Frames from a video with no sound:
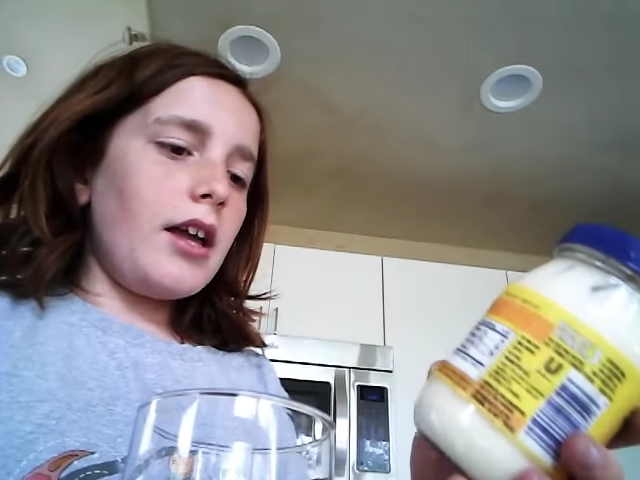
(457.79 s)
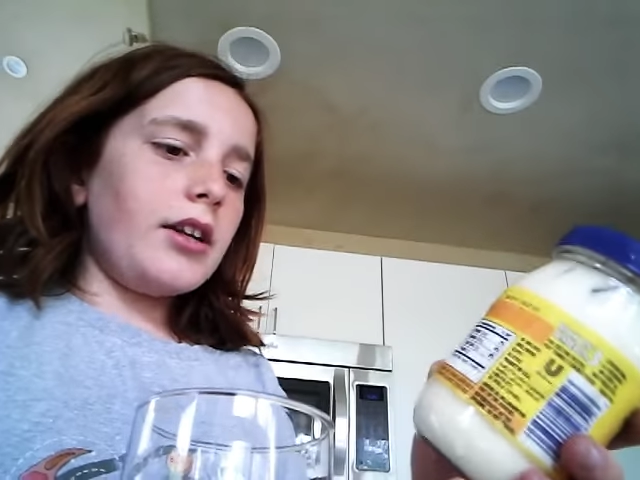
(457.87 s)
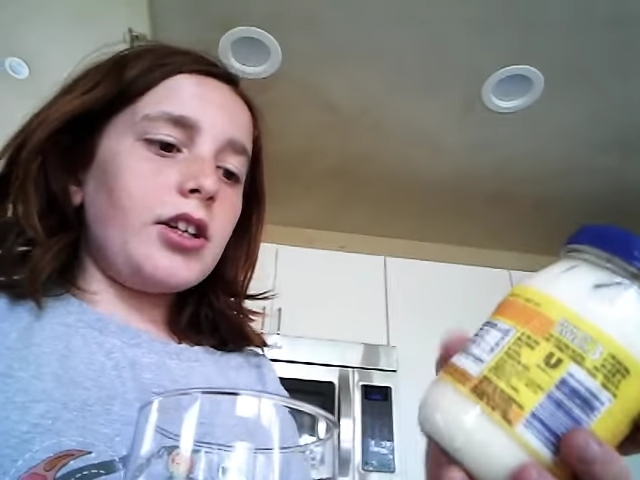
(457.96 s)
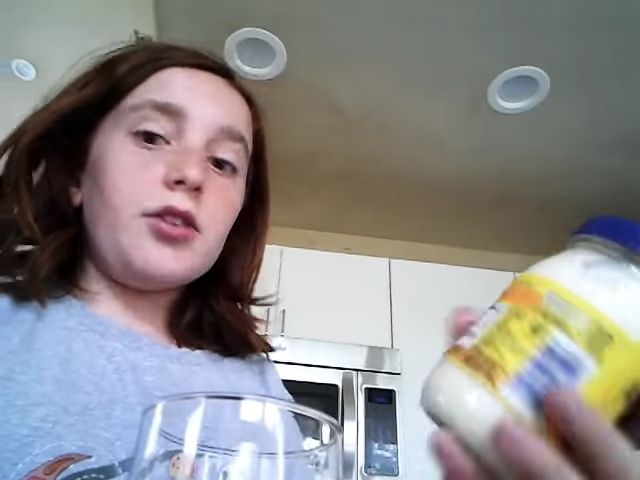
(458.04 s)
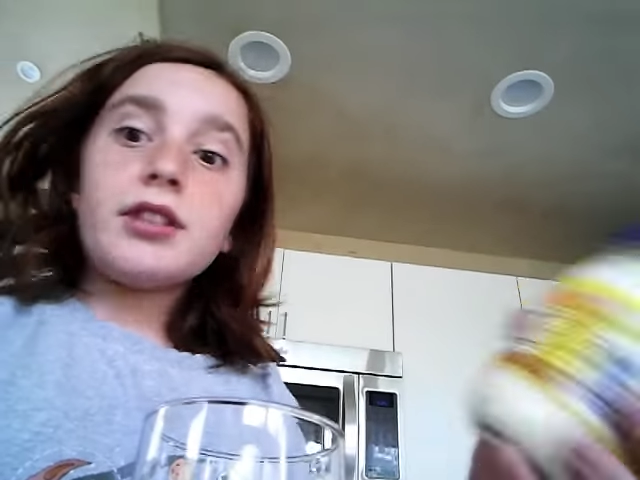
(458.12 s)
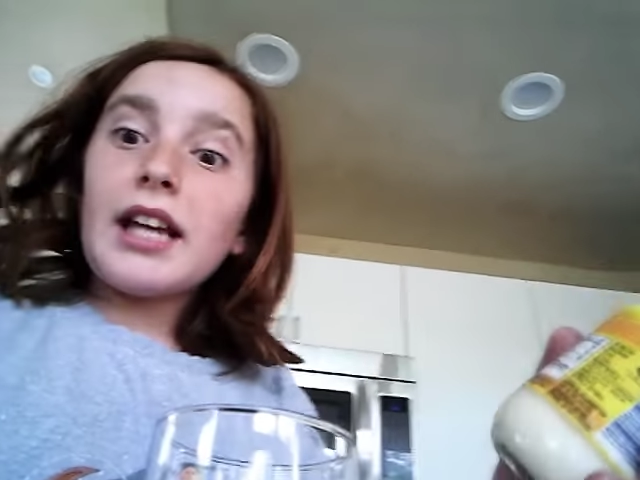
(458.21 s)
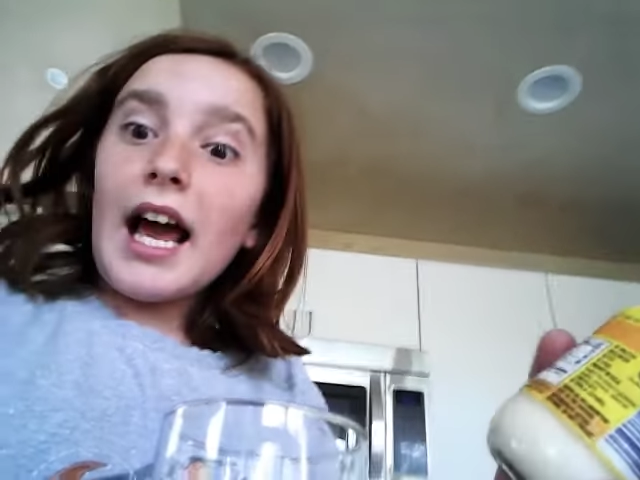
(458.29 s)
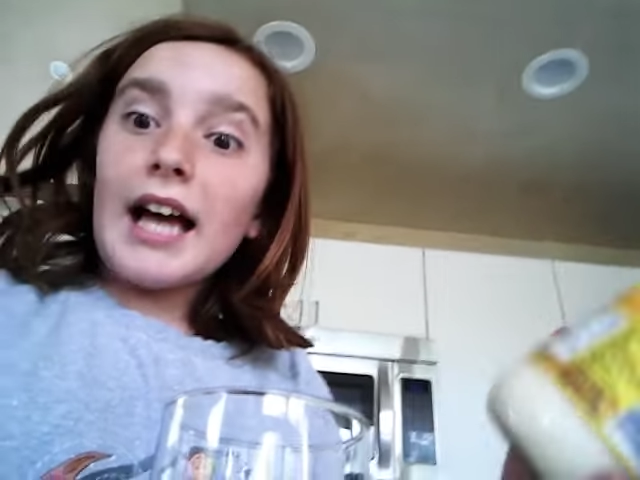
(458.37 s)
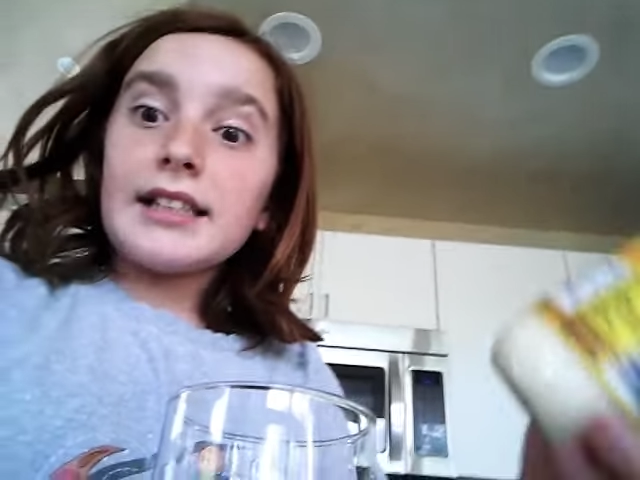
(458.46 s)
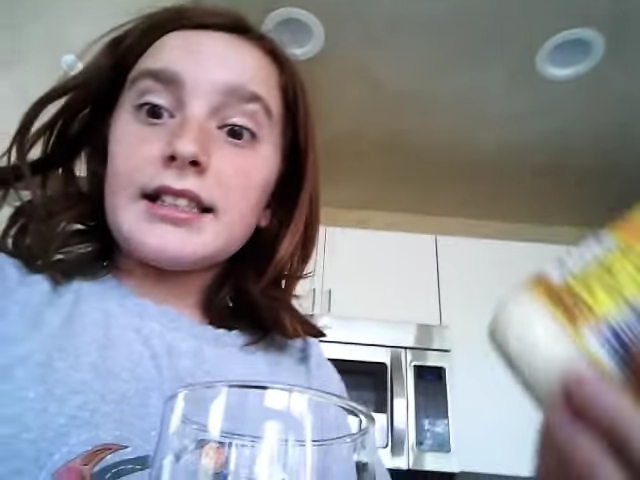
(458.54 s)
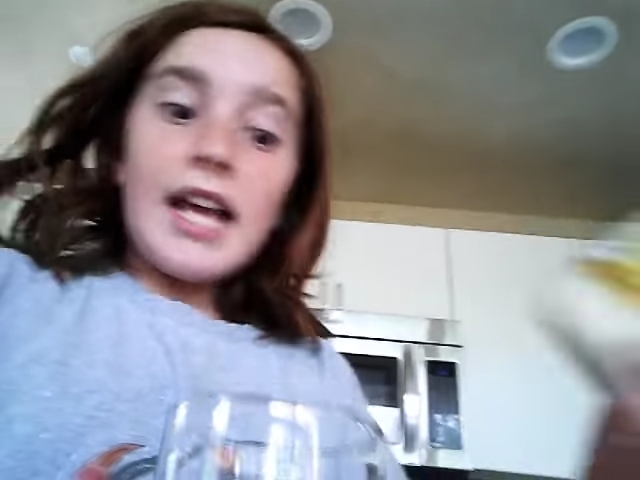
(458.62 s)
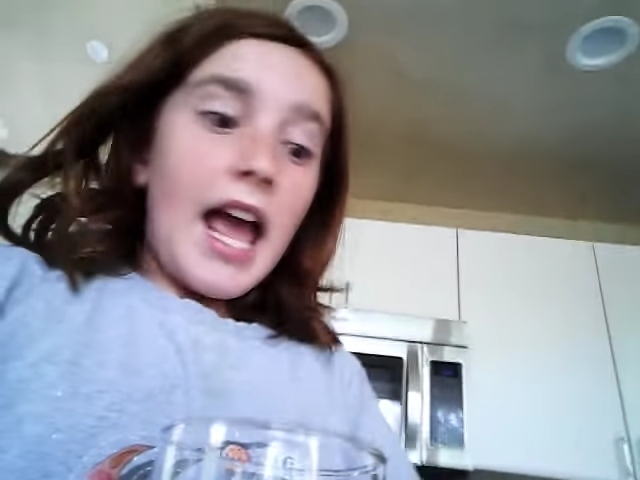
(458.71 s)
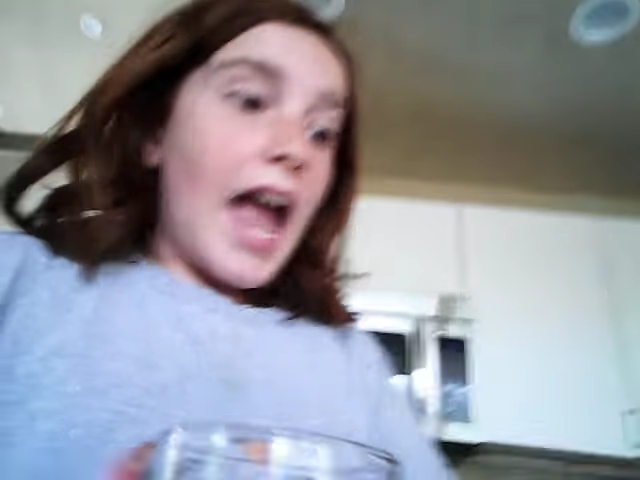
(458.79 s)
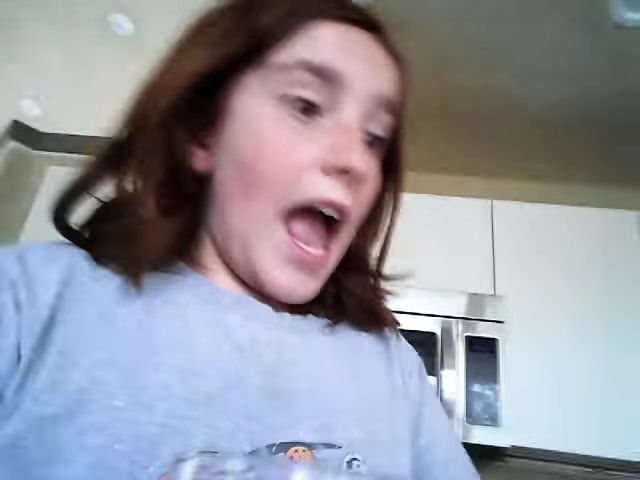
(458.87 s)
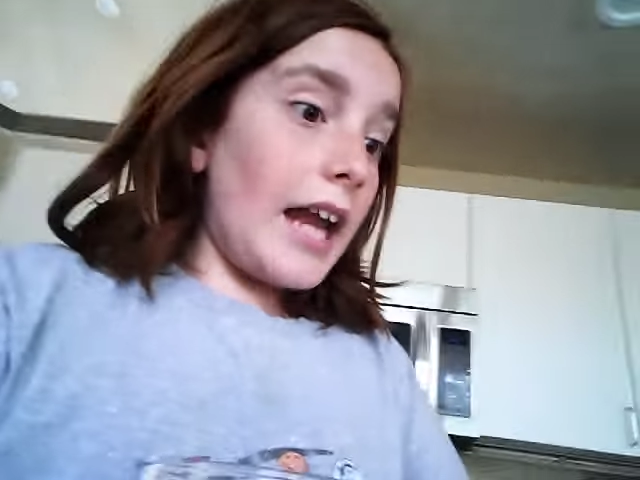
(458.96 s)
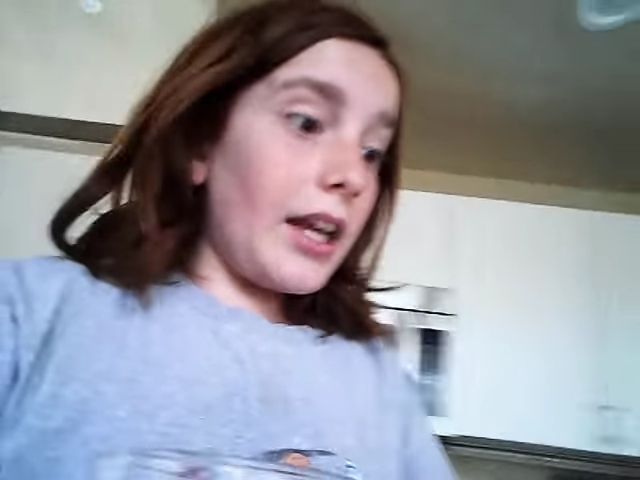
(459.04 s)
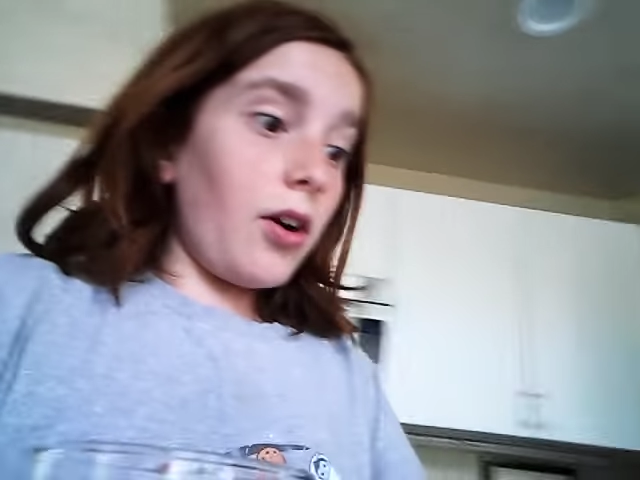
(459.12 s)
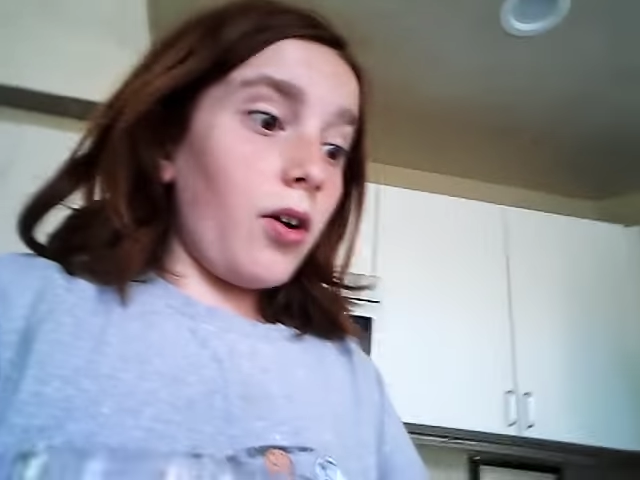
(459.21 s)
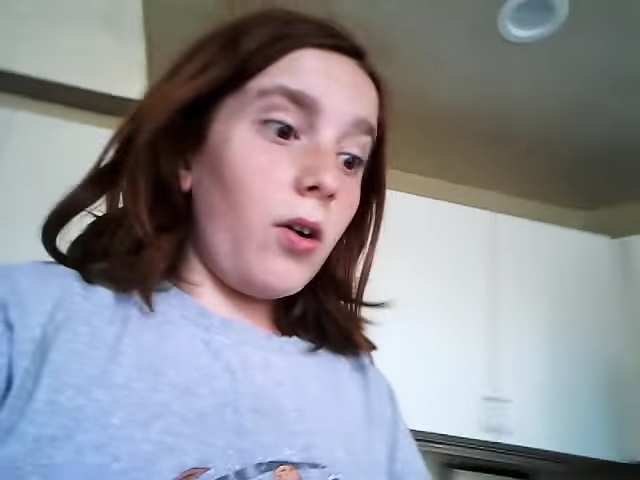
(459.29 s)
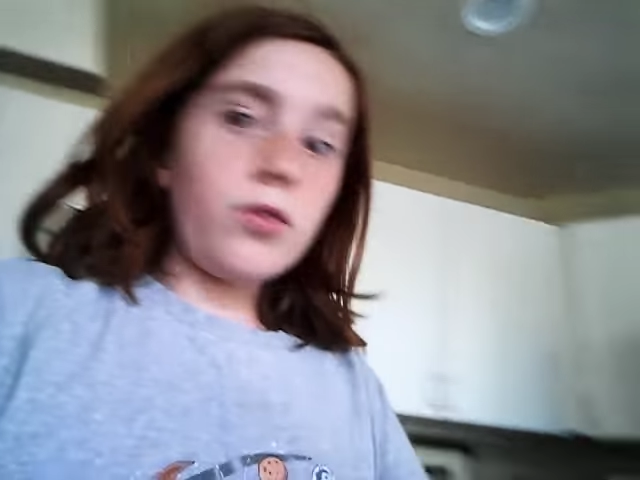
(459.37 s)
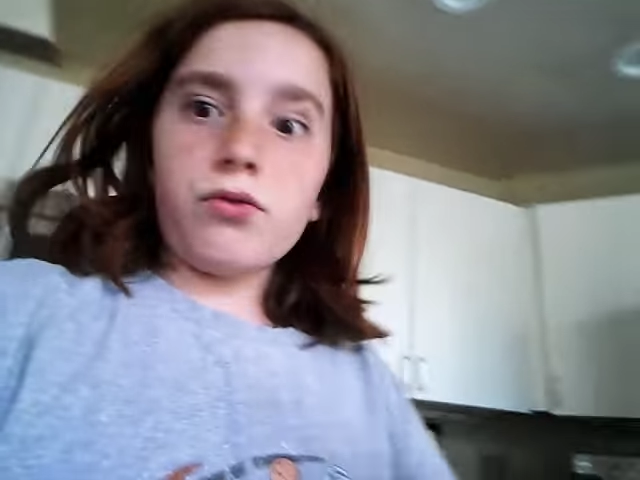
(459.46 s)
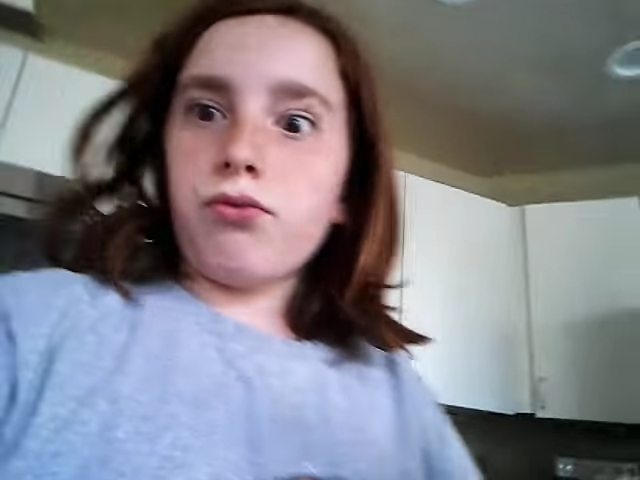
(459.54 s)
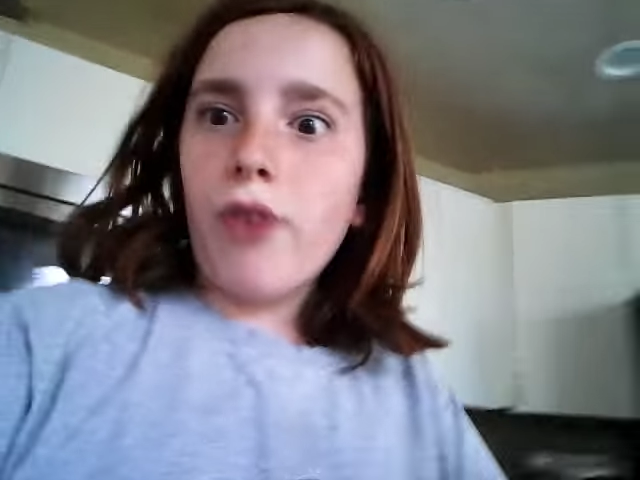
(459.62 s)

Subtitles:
Use it as any old